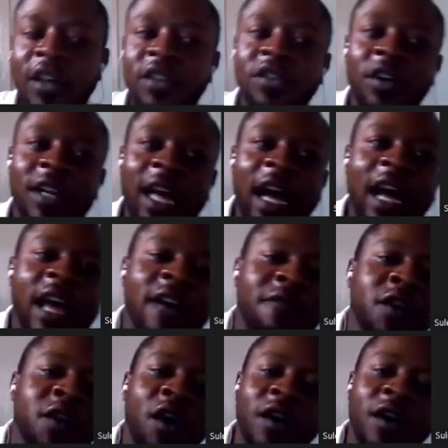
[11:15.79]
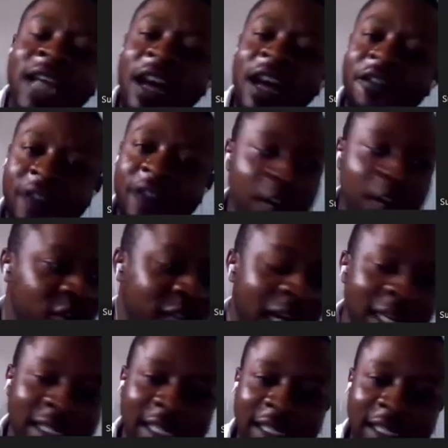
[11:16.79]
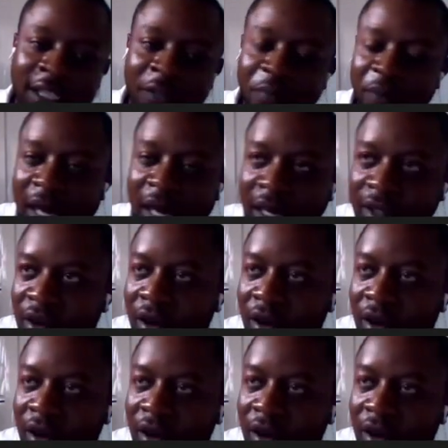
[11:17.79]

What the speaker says: So that every other value that the GPS